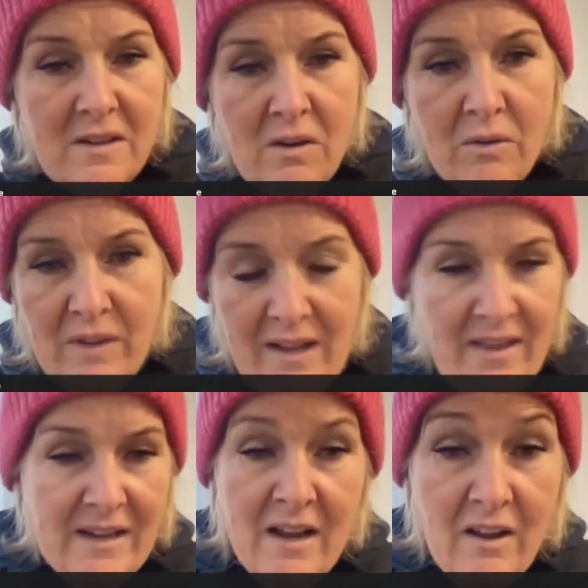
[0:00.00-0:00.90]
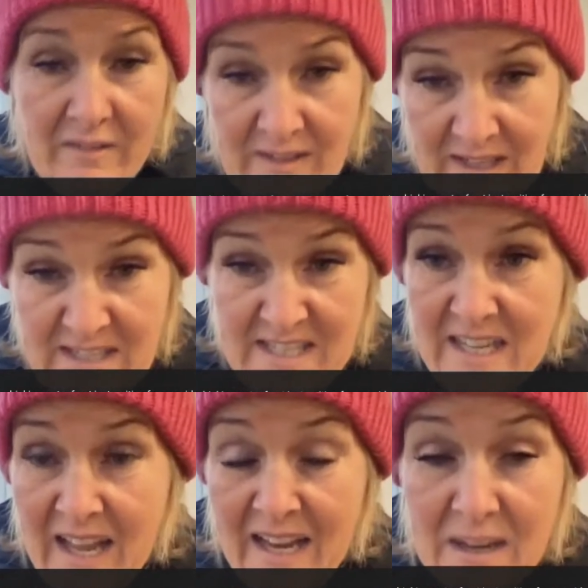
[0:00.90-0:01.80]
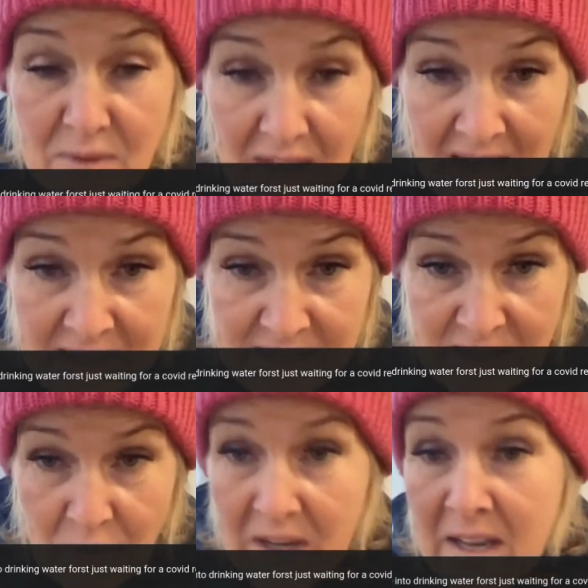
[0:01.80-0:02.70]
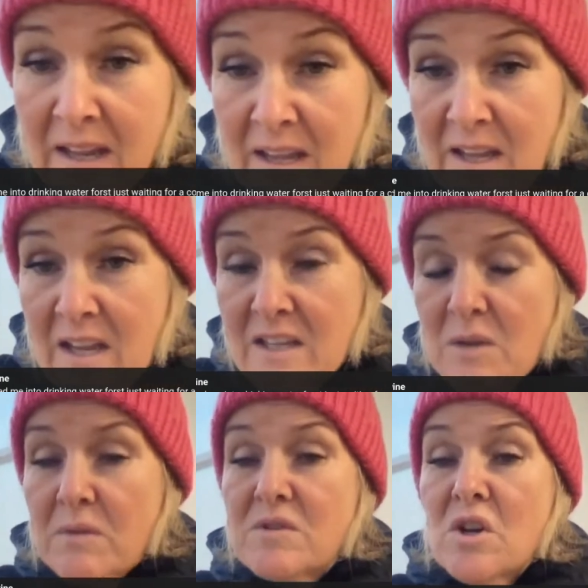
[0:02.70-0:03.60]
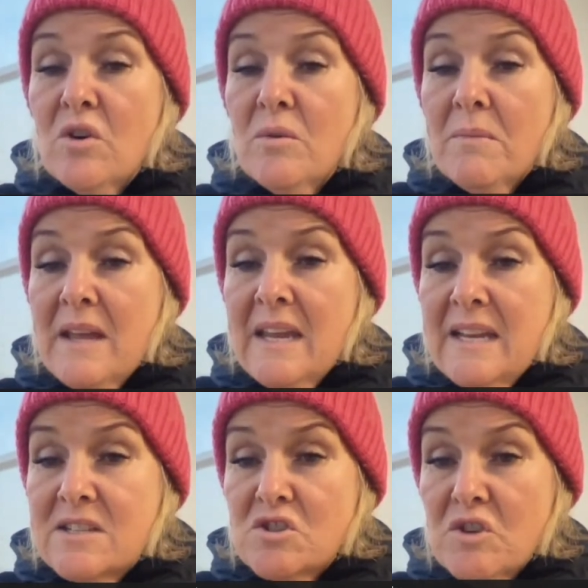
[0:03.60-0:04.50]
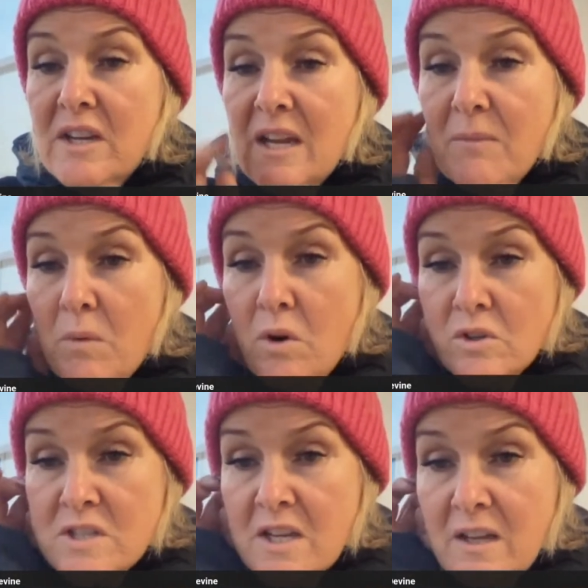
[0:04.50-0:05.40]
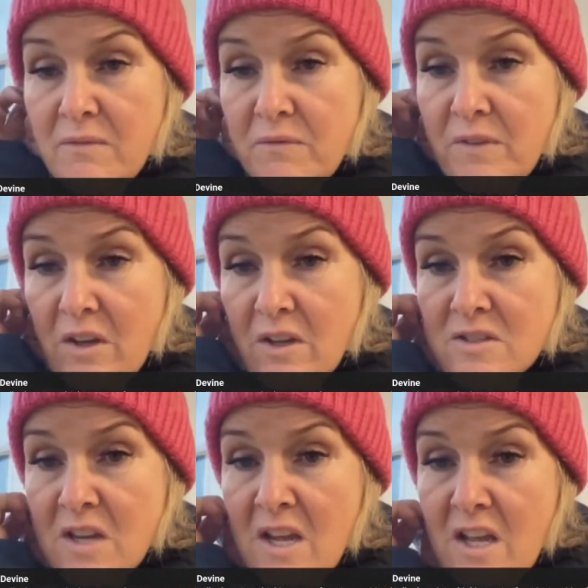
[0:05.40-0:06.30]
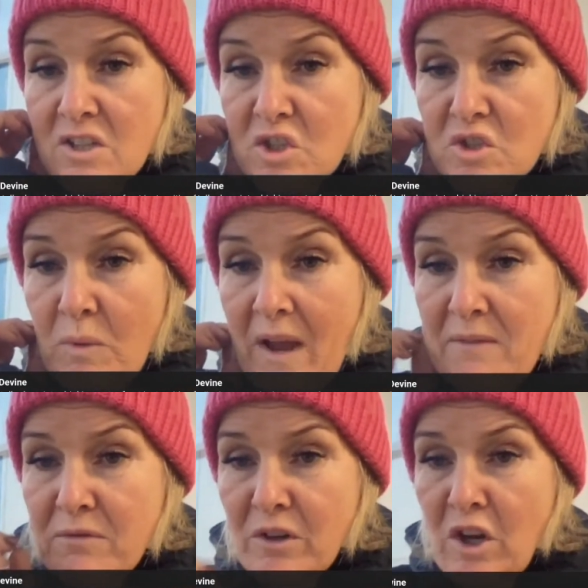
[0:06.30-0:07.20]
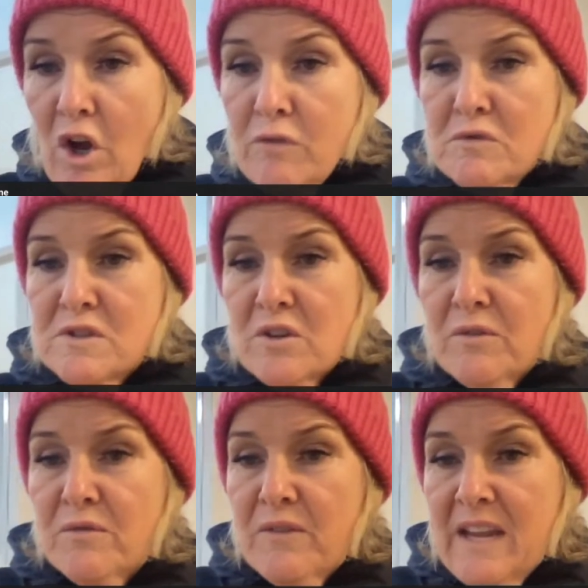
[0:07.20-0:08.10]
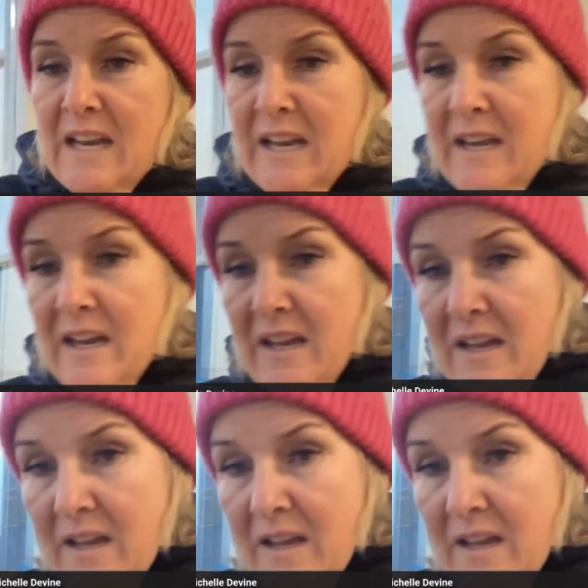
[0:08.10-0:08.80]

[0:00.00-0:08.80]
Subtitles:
Oh, I've got that. I can see that even less. Sorry. You have taught me into drinking water first. Just waiting for a COVID result, feeling